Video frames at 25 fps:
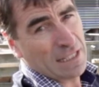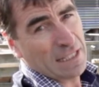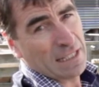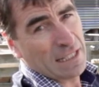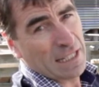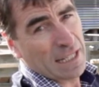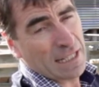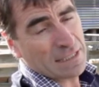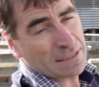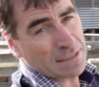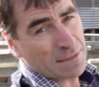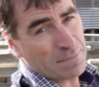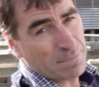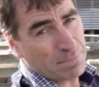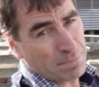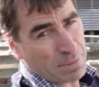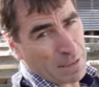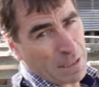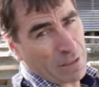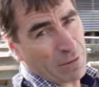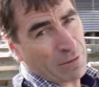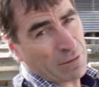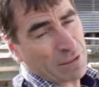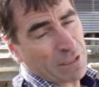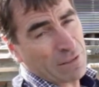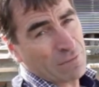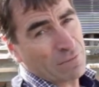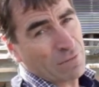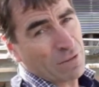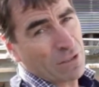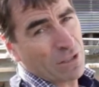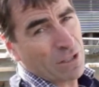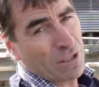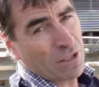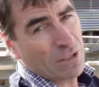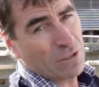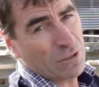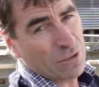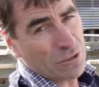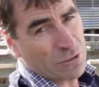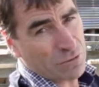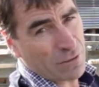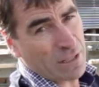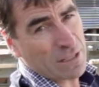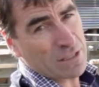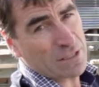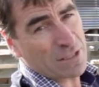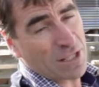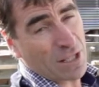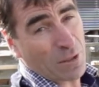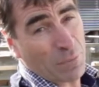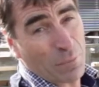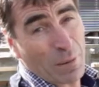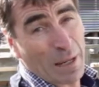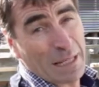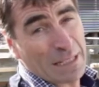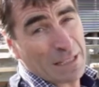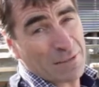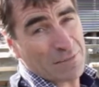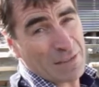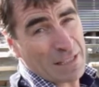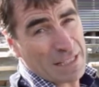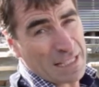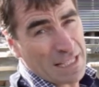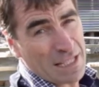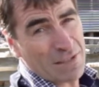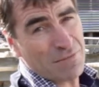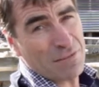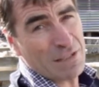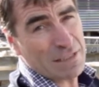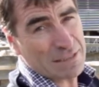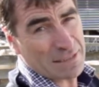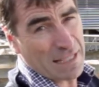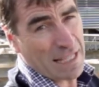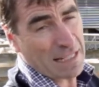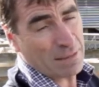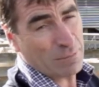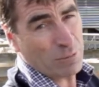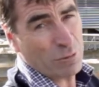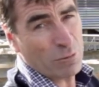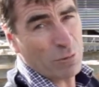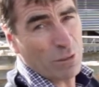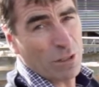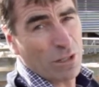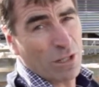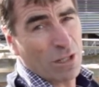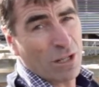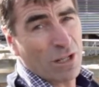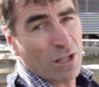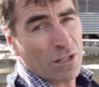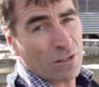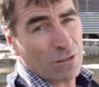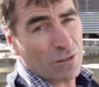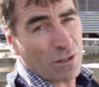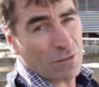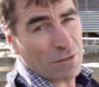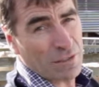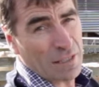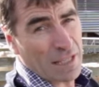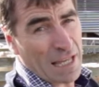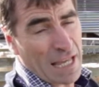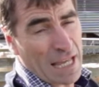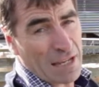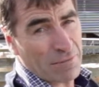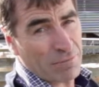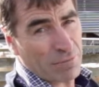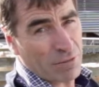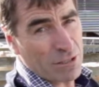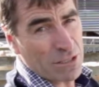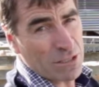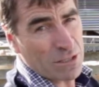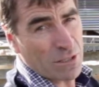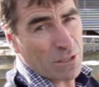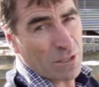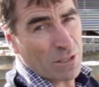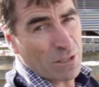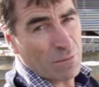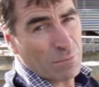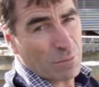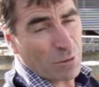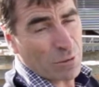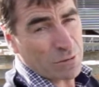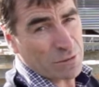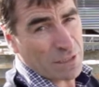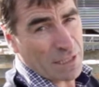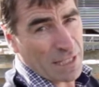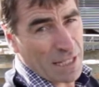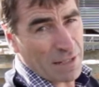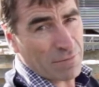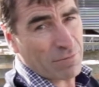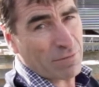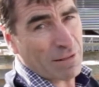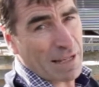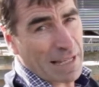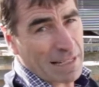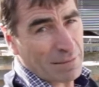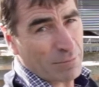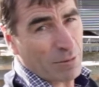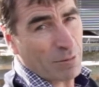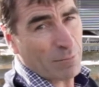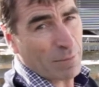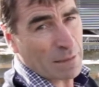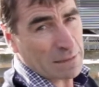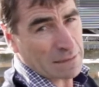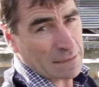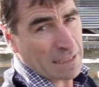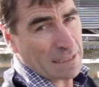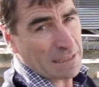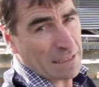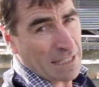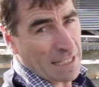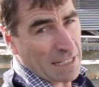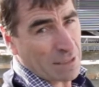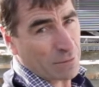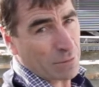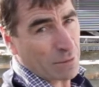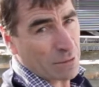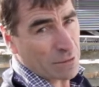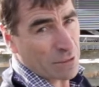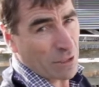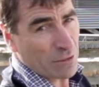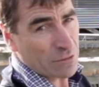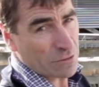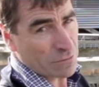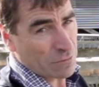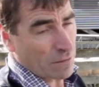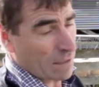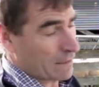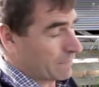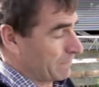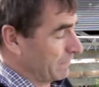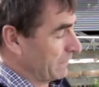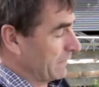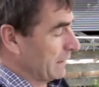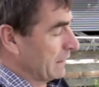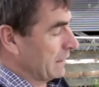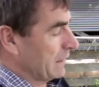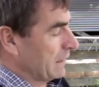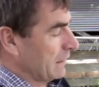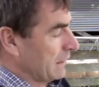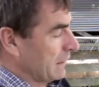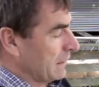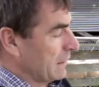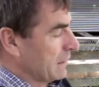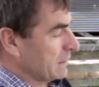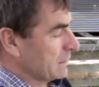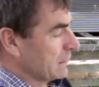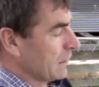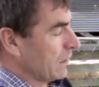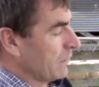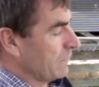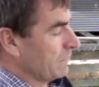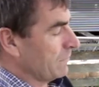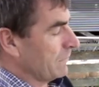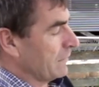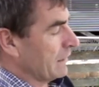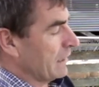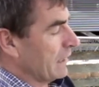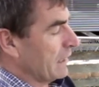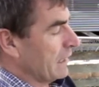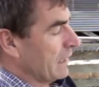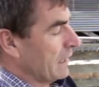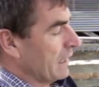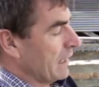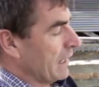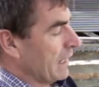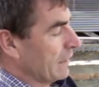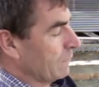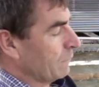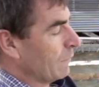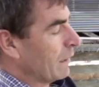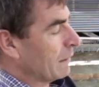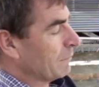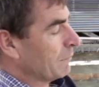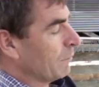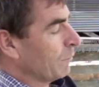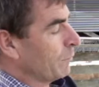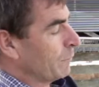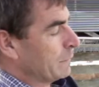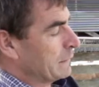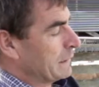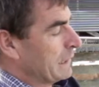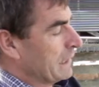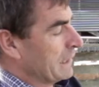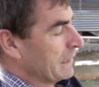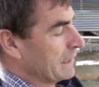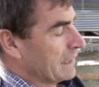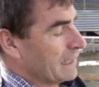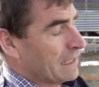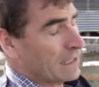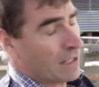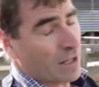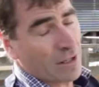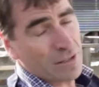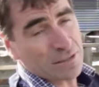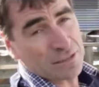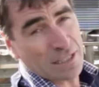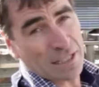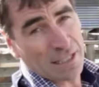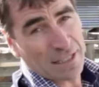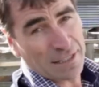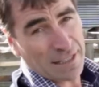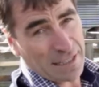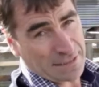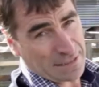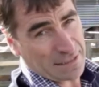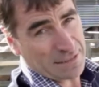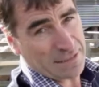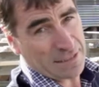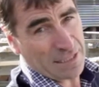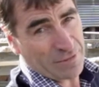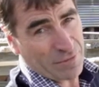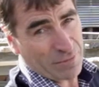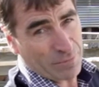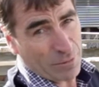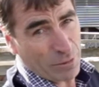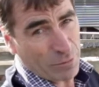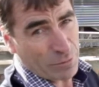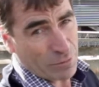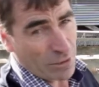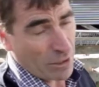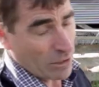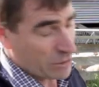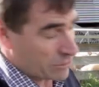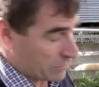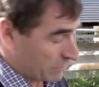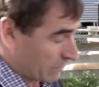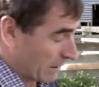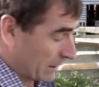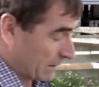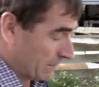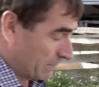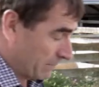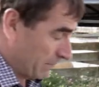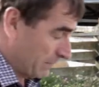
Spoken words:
It's imperative you drench to the weight of the heaviest animal, not the average, because every animal must get the adequate dose rate. So at 1 mil per 10 kilos, that's a 7 mil dose rate.